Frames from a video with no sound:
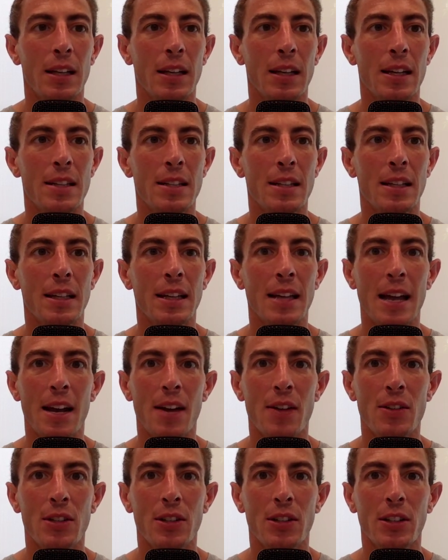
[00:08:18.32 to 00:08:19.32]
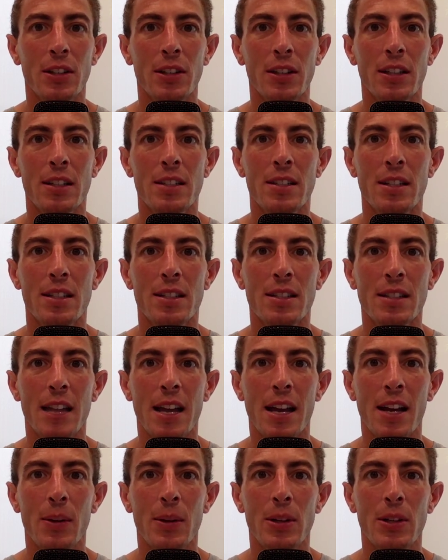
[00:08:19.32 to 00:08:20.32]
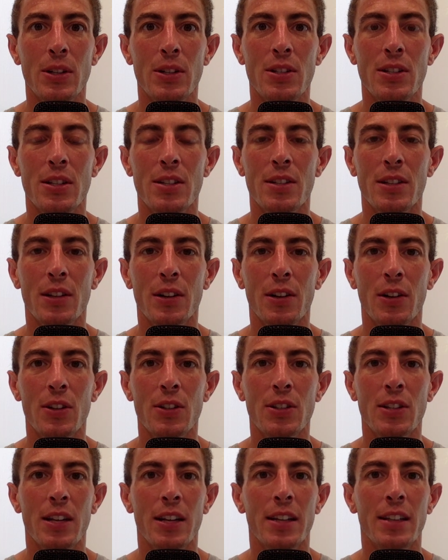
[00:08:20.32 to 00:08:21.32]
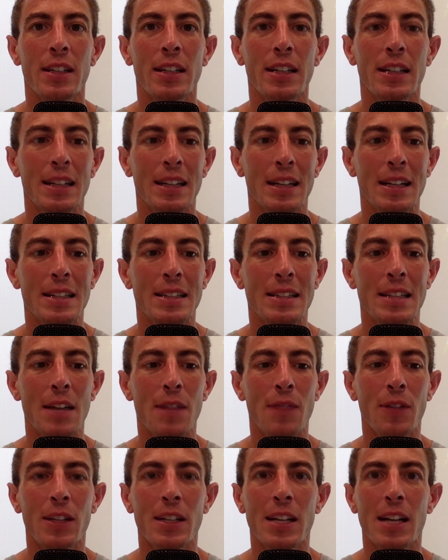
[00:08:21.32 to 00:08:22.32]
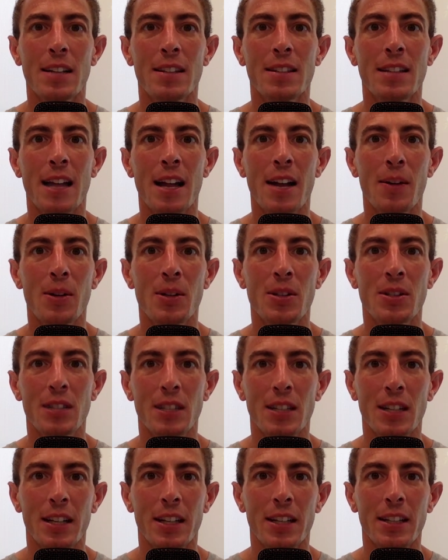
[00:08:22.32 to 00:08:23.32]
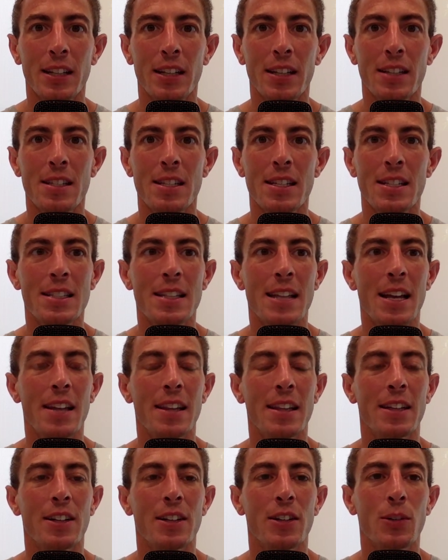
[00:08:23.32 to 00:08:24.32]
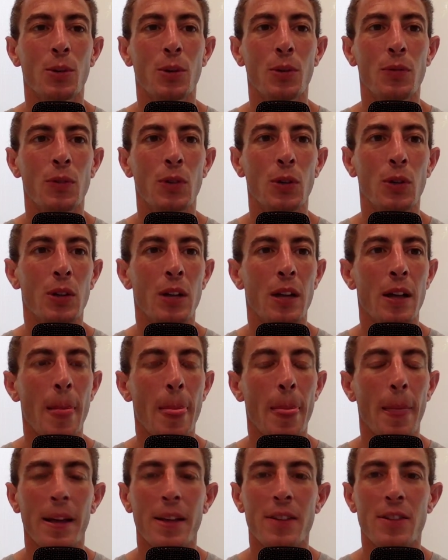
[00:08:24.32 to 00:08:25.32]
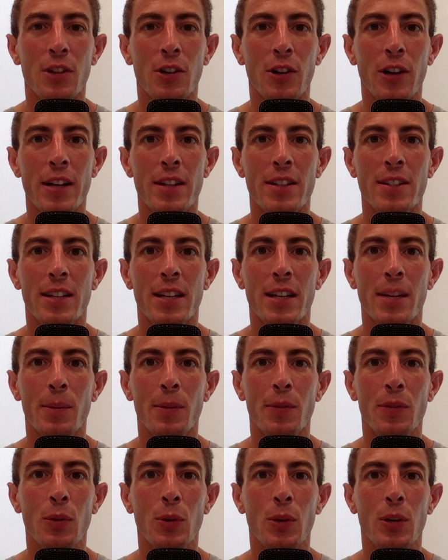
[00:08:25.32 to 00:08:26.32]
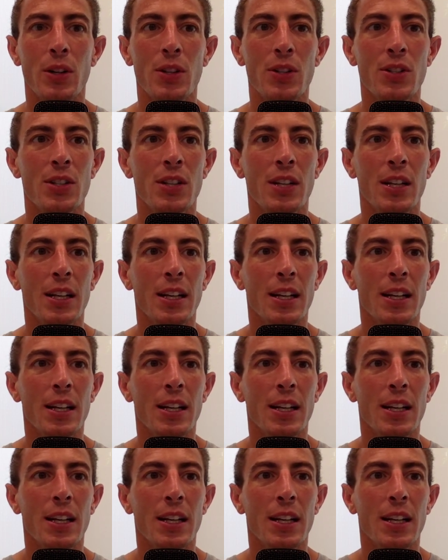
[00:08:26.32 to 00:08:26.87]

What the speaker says: Is it Cowser? Is it Stowers? Is it Kjerstad? It's definitely not Stowers tonight as he's down there in Norfolk, hits a grand slam, of course.